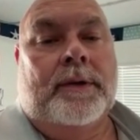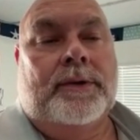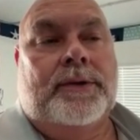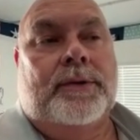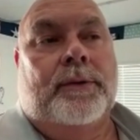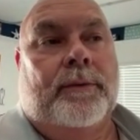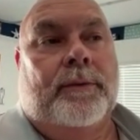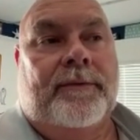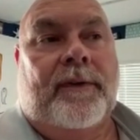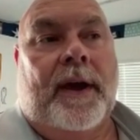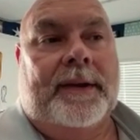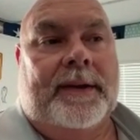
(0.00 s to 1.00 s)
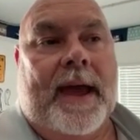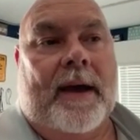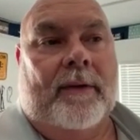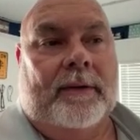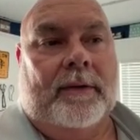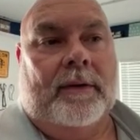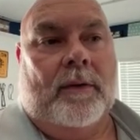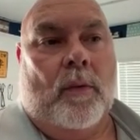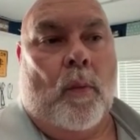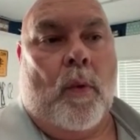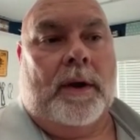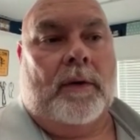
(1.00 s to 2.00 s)
to find out
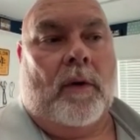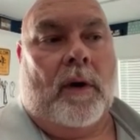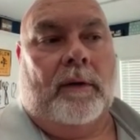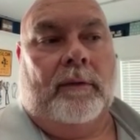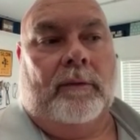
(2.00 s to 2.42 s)
what our